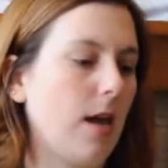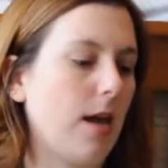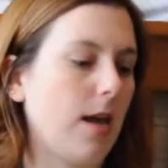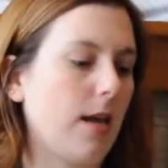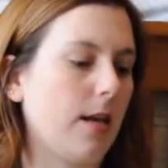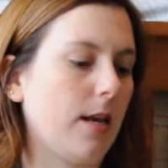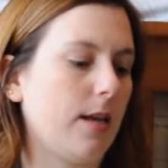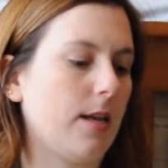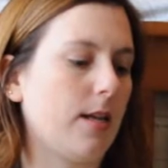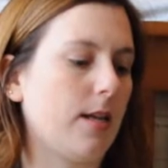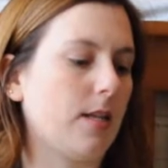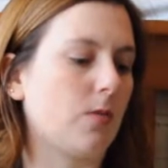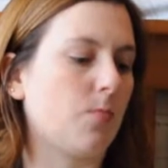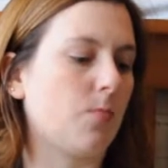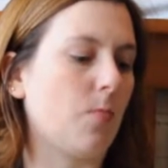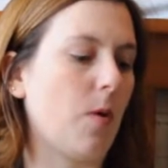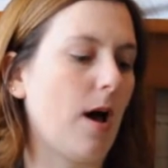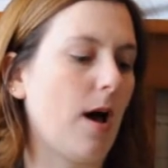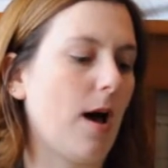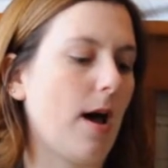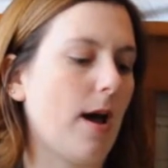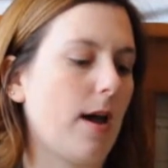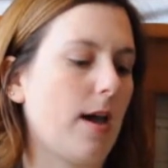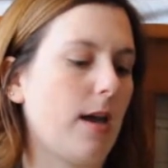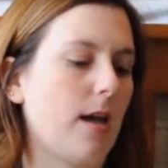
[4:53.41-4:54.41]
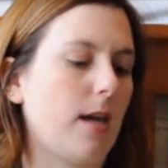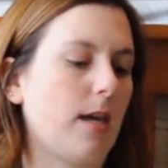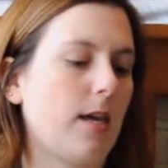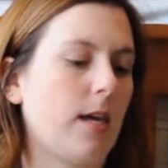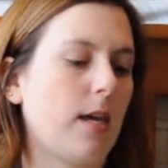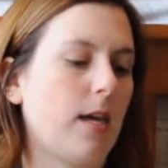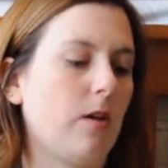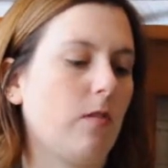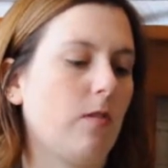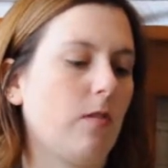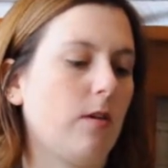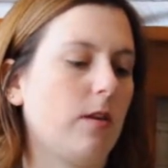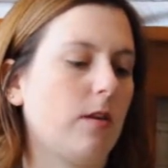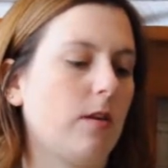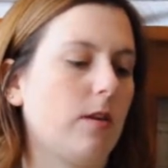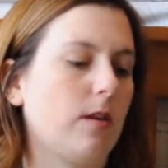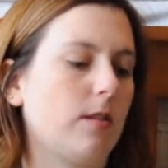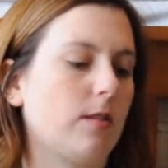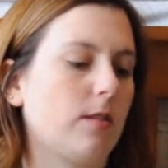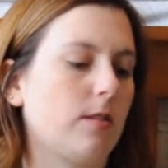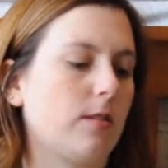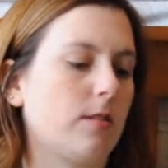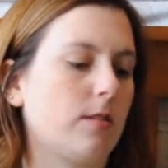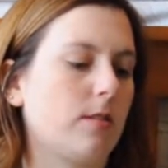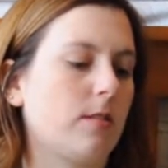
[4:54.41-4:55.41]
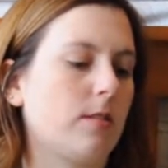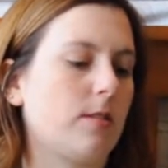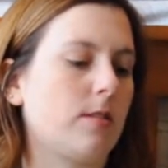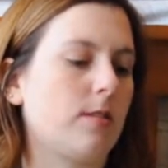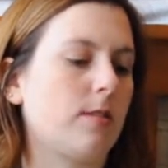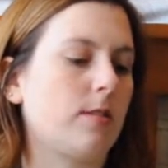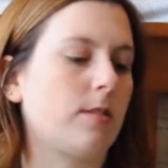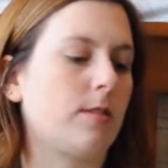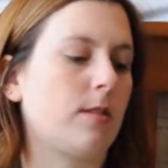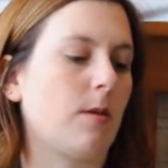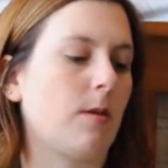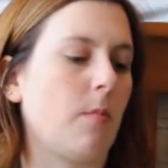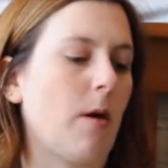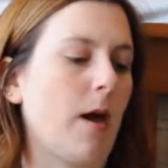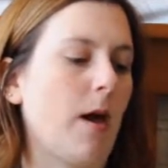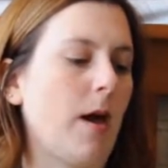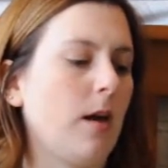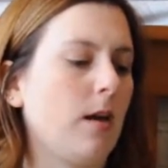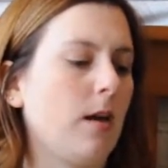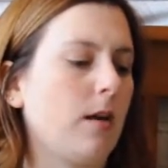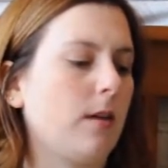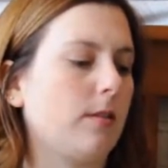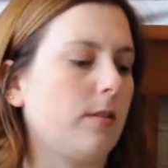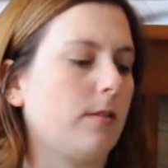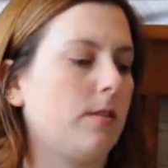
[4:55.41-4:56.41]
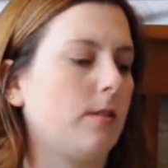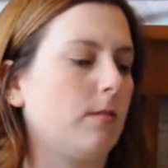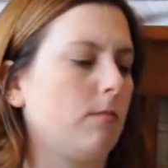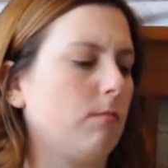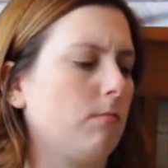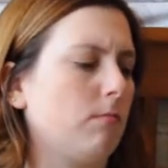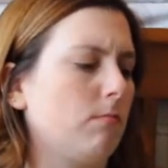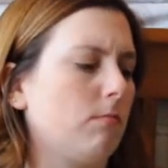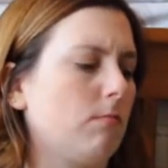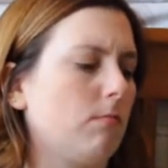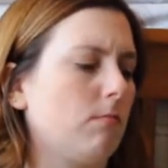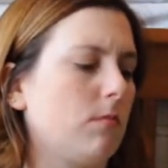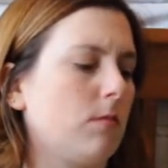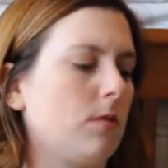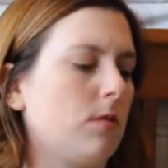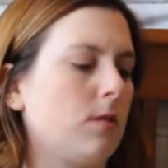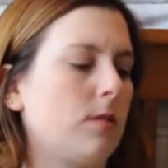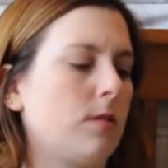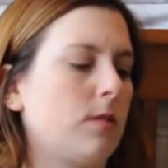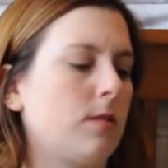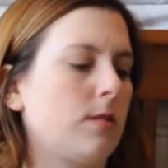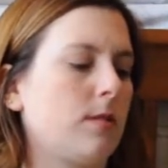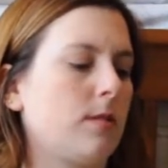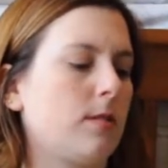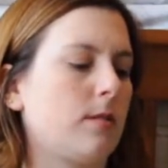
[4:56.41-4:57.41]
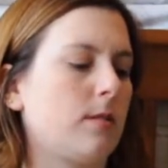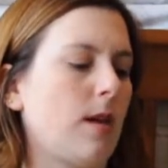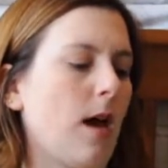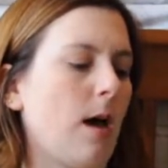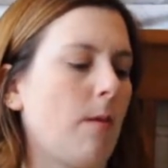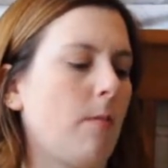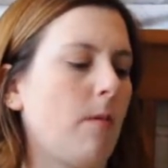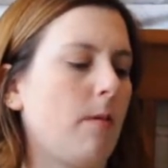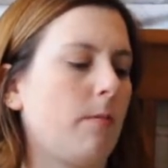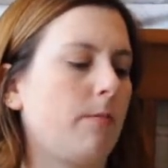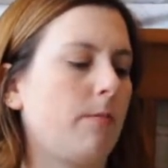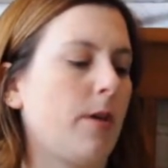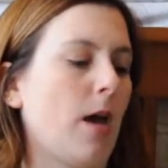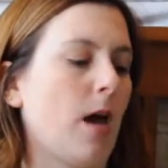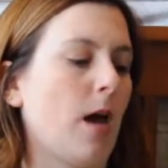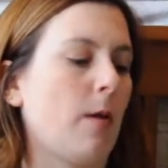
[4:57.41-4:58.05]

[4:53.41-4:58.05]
It is by Karin Tabke,